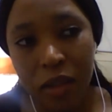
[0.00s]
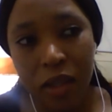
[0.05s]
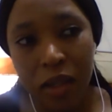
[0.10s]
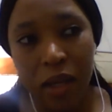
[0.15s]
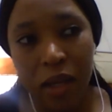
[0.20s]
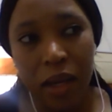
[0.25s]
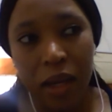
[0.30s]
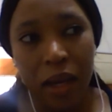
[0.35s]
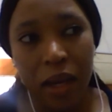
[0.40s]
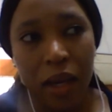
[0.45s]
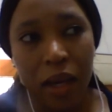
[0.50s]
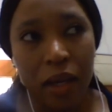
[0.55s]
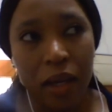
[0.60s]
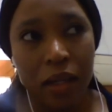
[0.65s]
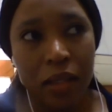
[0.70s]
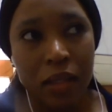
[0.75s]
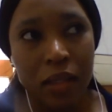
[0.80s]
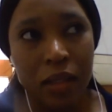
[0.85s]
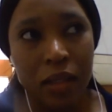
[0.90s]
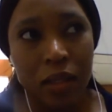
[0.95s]

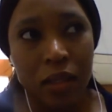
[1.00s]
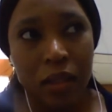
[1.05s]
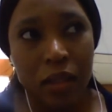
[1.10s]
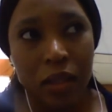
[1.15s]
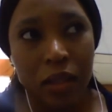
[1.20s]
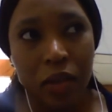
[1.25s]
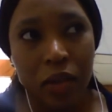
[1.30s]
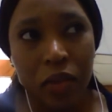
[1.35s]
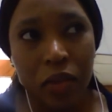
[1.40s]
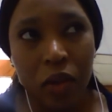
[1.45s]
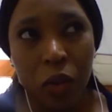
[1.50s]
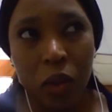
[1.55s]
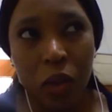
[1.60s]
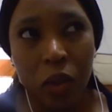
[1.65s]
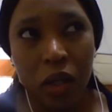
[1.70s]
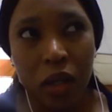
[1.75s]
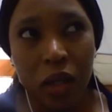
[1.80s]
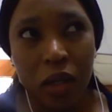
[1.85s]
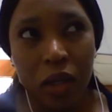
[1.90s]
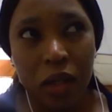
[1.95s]
and
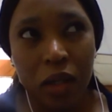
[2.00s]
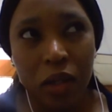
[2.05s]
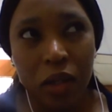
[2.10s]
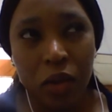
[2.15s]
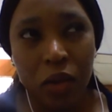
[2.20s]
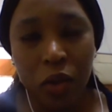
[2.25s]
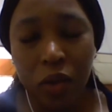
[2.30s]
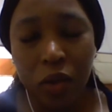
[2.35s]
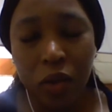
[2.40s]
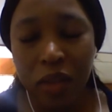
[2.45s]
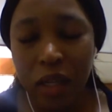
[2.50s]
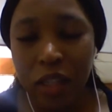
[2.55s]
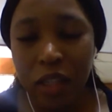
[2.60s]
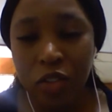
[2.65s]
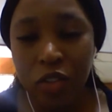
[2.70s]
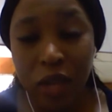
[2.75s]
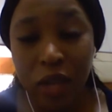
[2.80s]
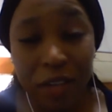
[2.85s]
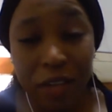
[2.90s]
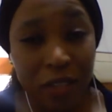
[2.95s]
their
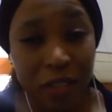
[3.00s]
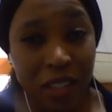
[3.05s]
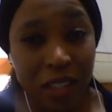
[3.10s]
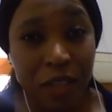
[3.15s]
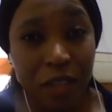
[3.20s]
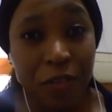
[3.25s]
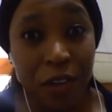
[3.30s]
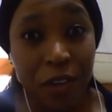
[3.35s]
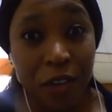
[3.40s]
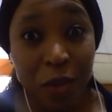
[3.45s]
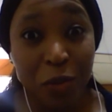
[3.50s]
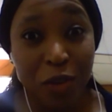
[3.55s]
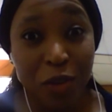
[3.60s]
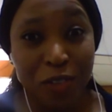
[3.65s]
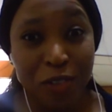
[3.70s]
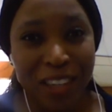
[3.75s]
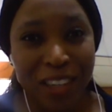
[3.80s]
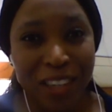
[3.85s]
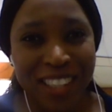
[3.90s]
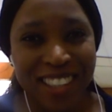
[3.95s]
drivers are very
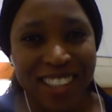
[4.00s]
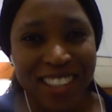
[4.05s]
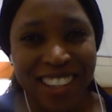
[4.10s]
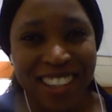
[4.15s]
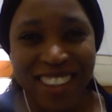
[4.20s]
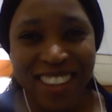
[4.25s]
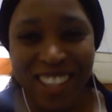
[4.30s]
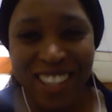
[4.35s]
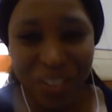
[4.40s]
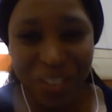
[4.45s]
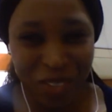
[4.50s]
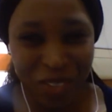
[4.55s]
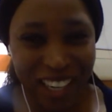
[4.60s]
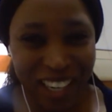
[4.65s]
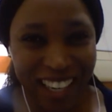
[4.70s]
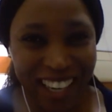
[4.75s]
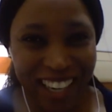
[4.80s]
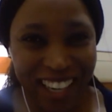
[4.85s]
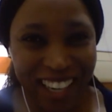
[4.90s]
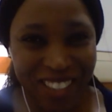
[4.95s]
professional. That's what I
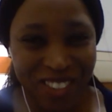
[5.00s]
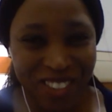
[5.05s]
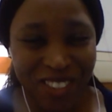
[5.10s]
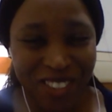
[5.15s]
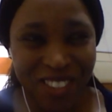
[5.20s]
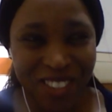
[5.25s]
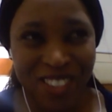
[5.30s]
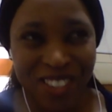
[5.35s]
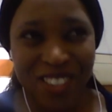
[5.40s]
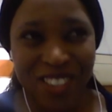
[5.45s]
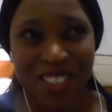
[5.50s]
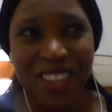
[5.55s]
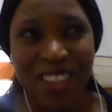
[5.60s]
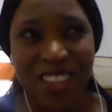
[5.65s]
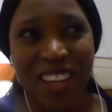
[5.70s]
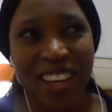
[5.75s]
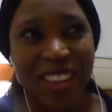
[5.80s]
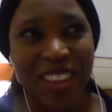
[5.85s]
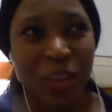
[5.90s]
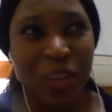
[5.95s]
liked also. They
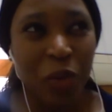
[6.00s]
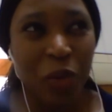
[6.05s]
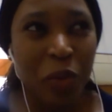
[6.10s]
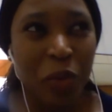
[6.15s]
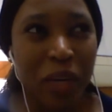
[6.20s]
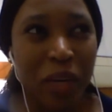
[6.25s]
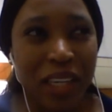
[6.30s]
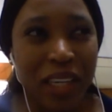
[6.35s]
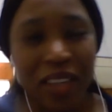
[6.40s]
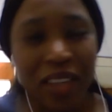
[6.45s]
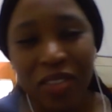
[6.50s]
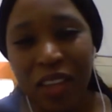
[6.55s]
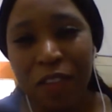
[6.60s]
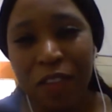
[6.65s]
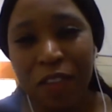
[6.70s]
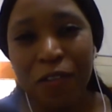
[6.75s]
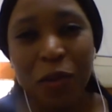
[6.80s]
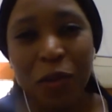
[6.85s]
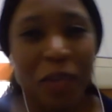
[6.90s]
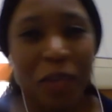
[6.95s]
were waiting there for
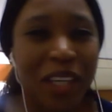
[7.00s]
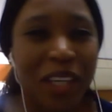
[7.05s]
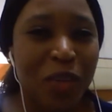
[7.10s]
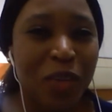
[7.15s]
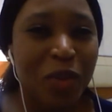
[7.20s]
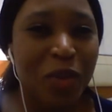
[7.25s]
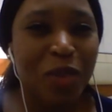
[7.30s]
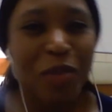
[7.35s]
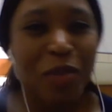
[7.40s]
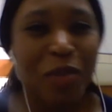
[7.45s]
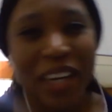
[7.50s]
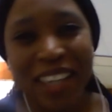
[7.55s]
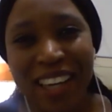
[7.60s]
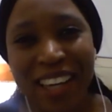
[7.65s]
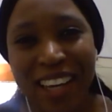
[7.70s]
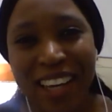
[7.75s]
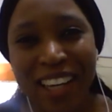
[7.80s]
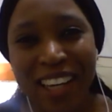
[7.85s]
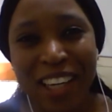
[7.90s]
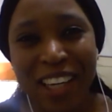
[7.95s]
me with my
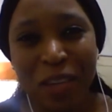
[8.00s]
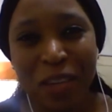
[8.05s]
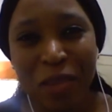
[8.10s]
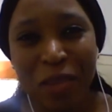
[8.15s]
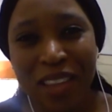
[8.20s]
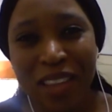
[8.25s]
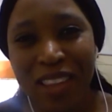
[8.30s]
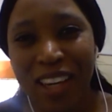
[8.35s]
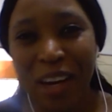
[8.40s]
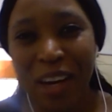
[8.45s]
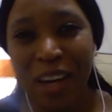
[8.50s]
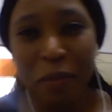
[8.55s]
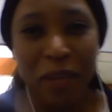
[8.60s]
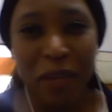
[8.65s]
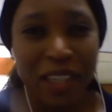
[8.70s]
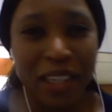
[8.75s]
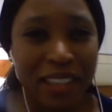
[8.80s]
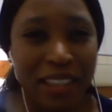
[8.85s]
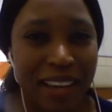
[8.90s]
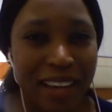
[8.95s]
name and the company
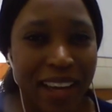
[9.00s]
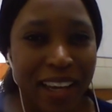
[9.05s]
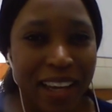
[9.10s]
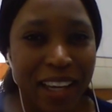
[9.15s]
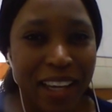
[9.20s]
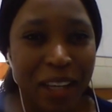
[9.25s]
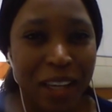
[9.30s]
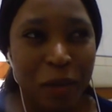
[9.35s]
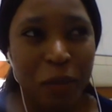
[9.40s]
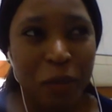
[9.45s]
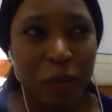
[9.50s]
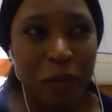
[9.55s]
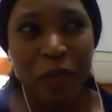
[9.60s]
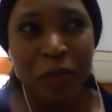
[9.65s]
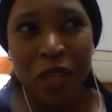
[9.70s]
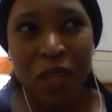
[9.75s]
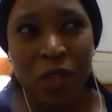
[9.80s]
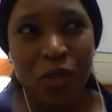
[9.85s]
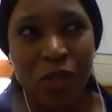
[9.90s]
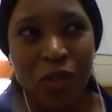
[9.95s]
name.
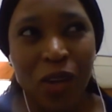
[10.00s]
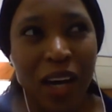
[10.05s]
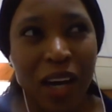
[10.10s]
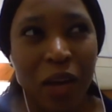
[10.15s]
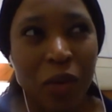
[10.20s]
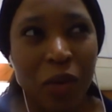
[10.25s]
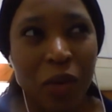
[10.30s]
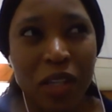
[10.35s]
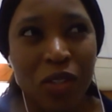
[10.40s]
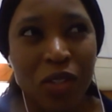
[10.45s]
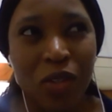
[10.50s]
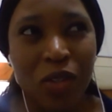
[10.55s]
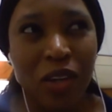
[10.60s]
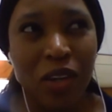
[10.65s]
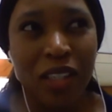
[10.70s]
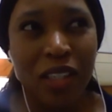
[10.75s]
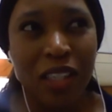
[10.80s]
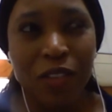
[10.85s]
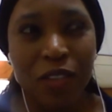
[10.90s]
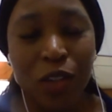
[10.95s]
So I was not
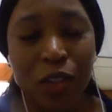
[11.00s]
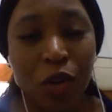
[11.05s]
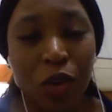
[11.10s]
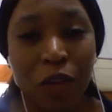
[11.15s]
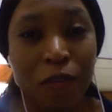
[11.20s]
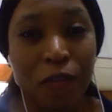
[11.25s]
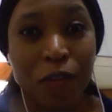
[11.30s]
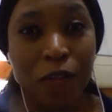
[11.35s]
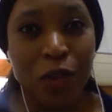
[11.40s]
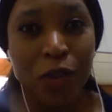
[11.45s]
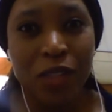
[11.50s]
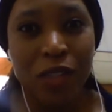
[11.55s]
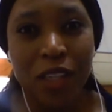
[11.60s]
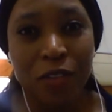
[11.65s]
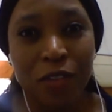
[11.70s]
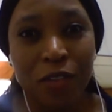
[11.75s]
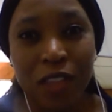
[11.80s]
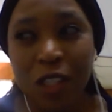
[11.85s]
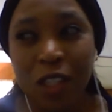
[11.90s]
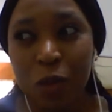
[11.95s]
even confused if this
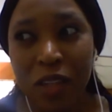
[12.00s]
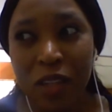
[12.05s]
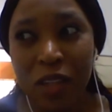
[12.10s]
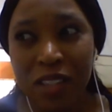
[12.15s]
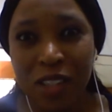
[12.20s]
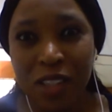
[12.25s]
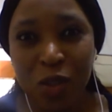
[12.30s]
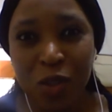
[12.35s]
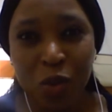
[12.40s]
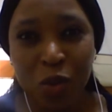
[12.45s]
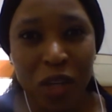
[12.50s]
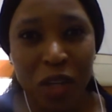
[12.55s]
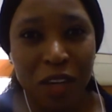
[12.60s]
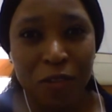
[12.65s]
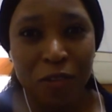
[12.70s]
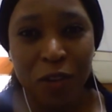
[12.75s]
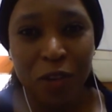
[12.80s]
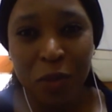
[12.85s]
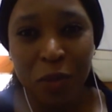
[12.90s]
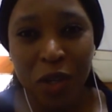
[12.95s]
person is waiting for
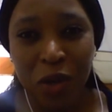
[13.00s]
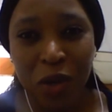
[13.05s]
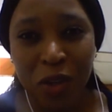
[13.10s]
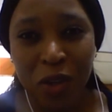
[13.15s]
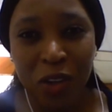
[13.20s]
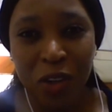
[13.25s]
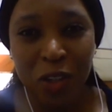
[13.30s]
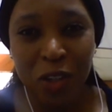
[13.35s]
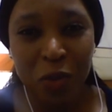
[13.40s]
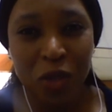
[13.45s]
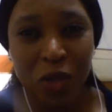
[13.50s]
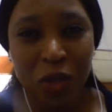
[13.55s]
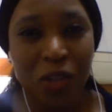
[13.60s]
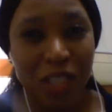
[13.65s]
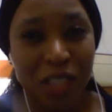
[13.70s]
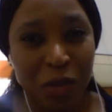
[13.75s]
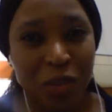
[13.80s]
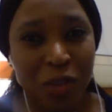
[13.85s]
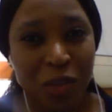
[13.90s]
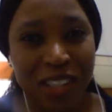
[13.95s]
me or not, because I
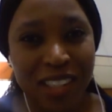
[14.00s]
could see